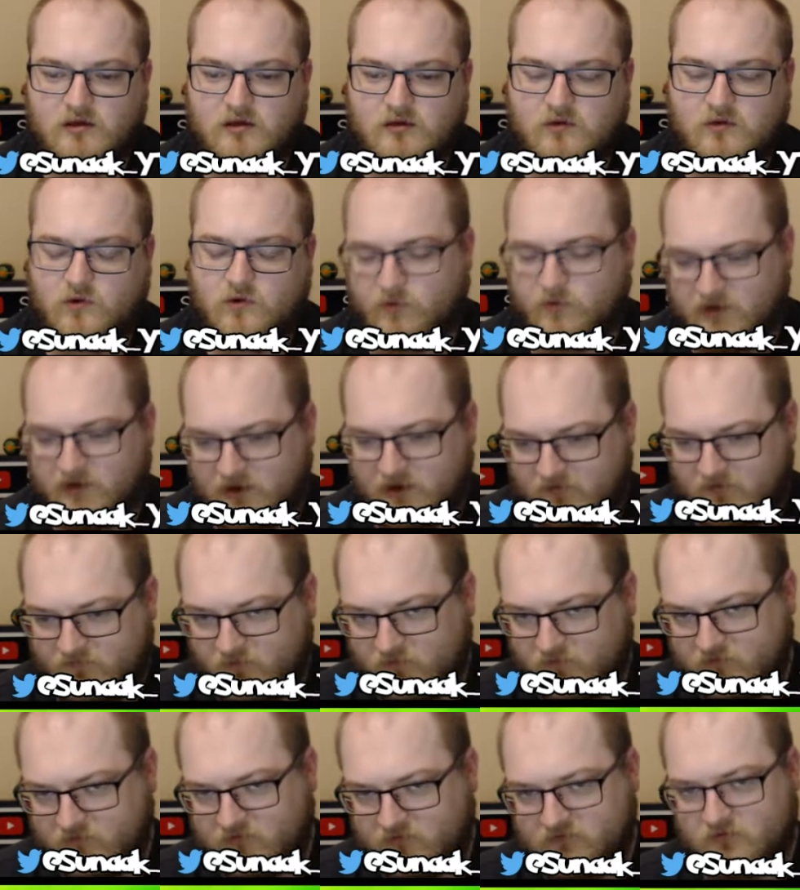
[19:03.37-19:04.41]
Cool, we got a
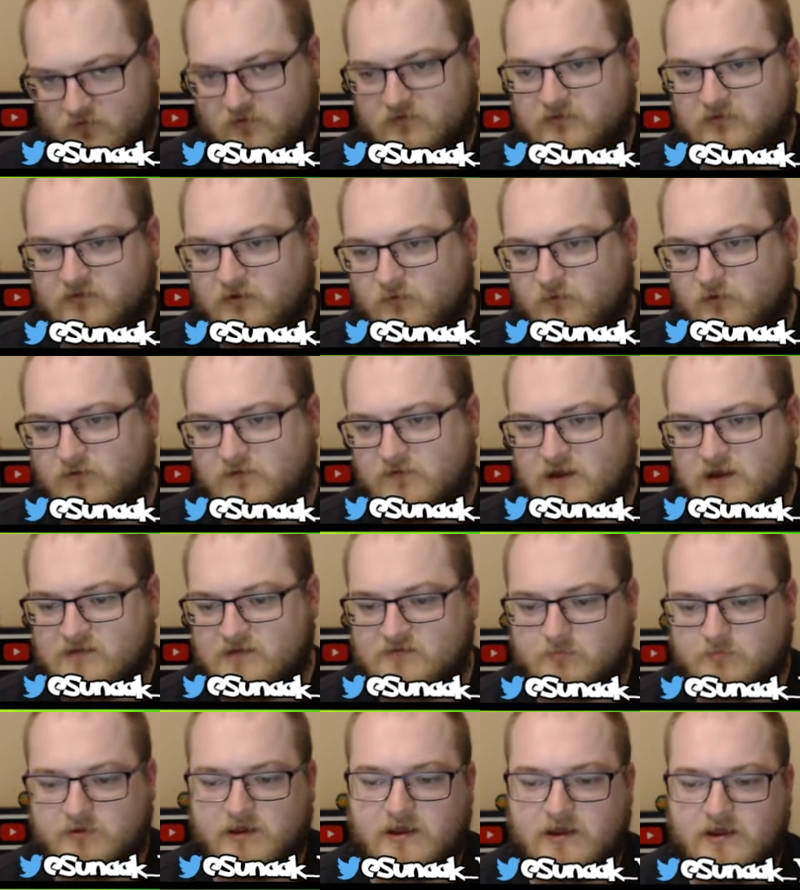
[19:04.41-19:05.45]
full restore. So if you guys
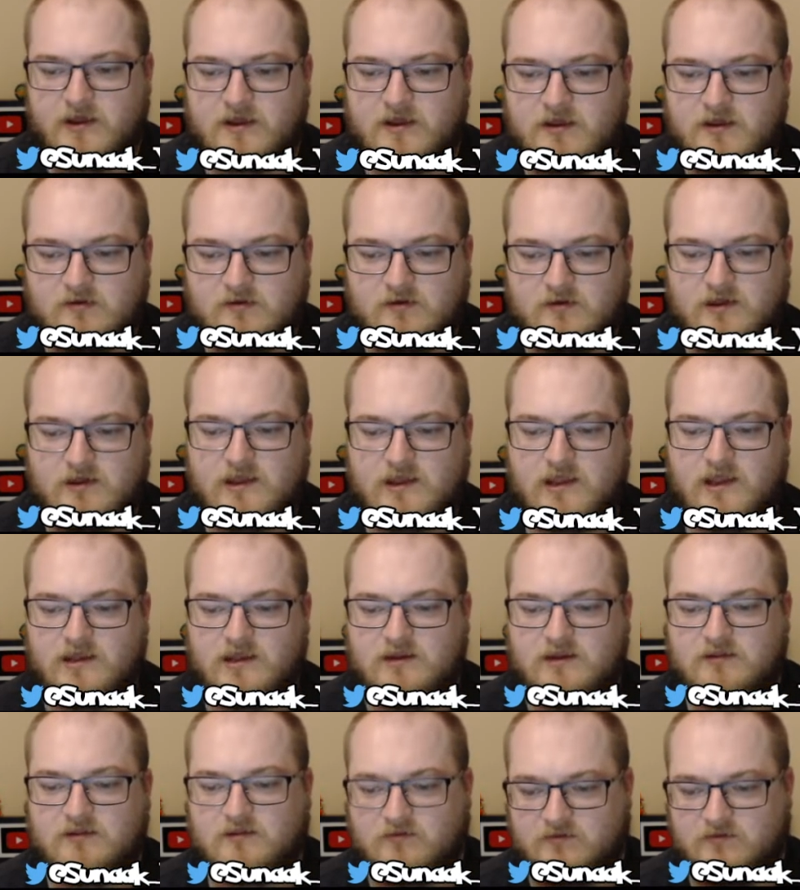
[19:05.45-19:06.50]
are playing
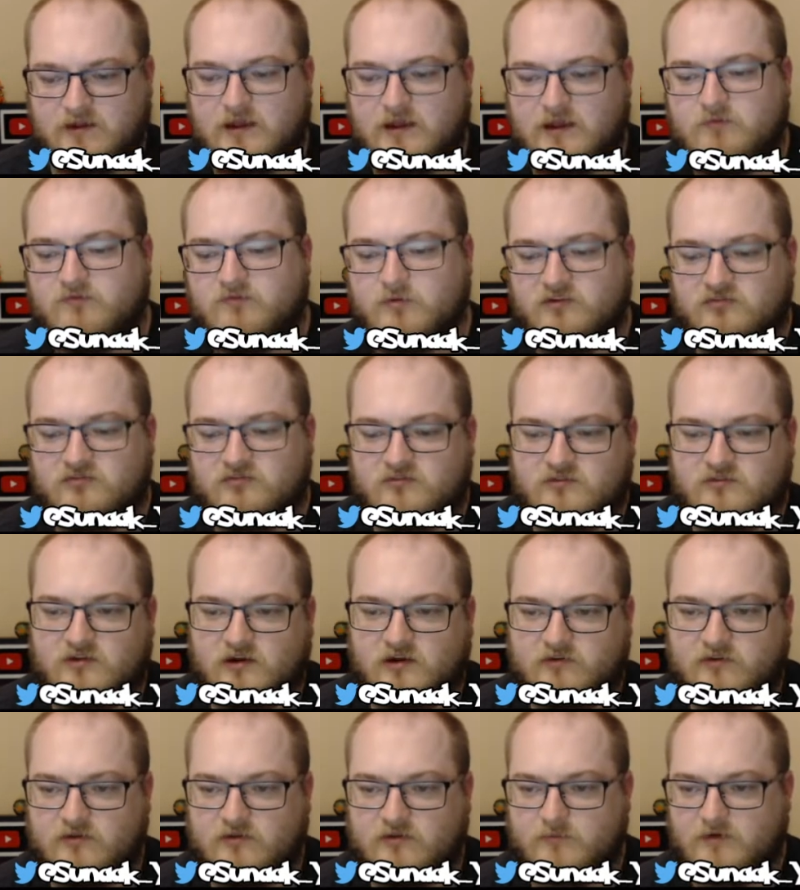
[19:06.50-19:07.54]
any of these games, make sure you
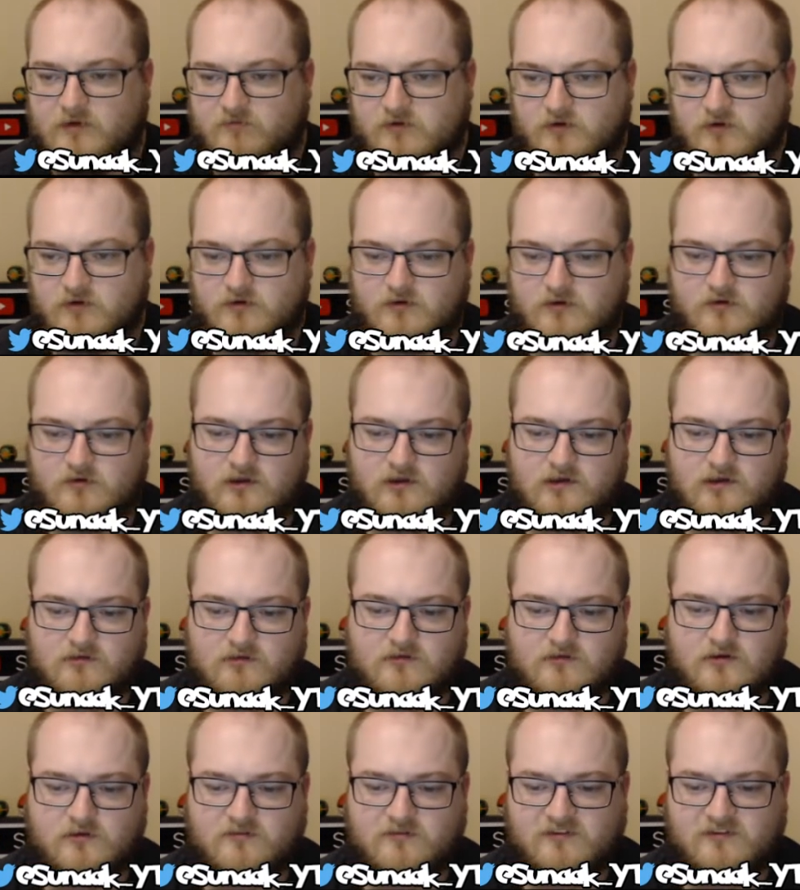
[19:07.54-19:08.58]
talk to them after you're done, because
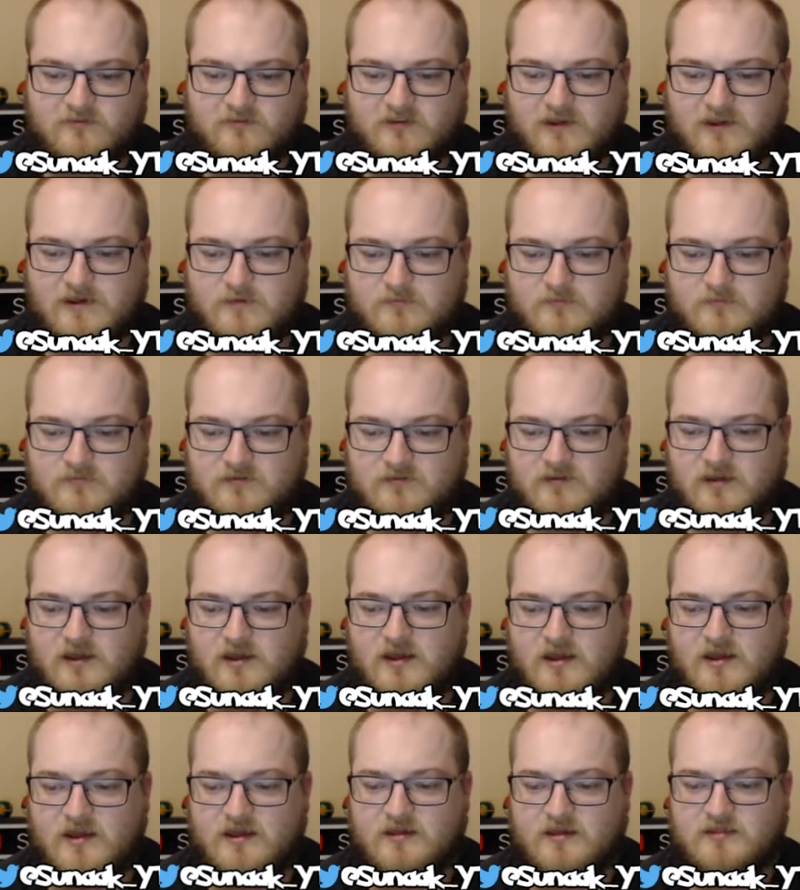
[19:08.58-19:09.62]
you know sometimes
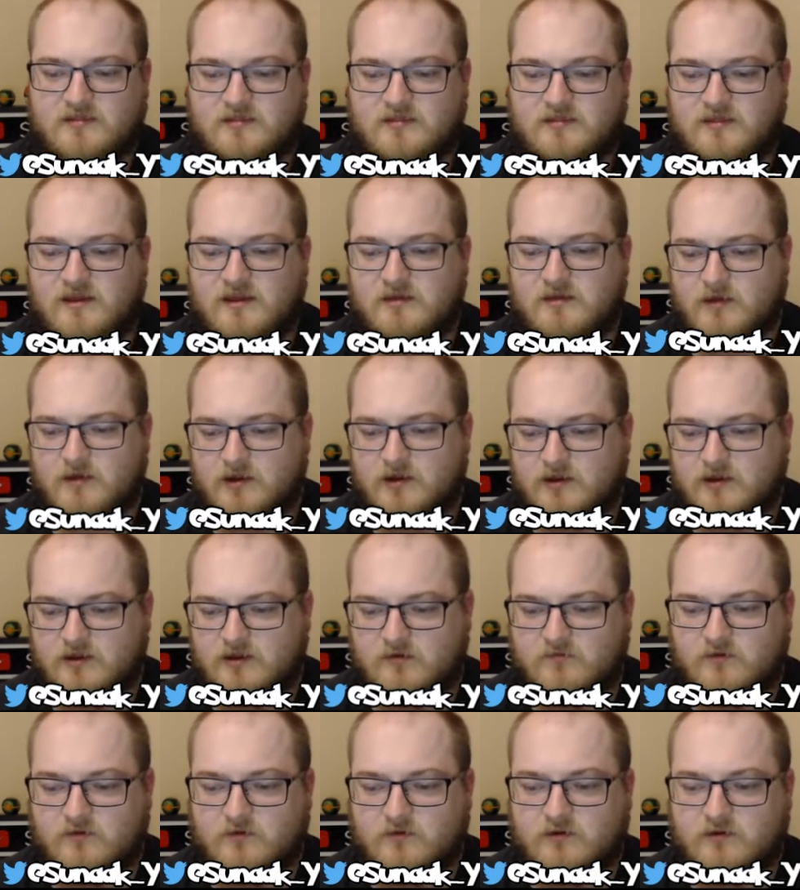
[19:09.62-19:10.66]
they might
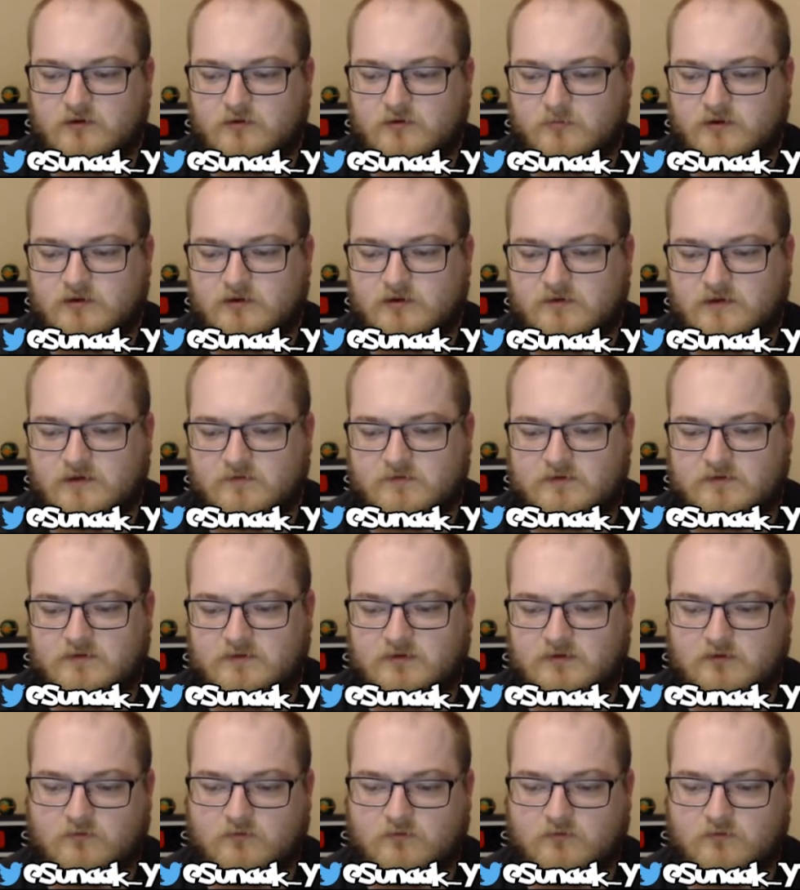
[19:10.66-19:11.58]
give you a little bit of gifts.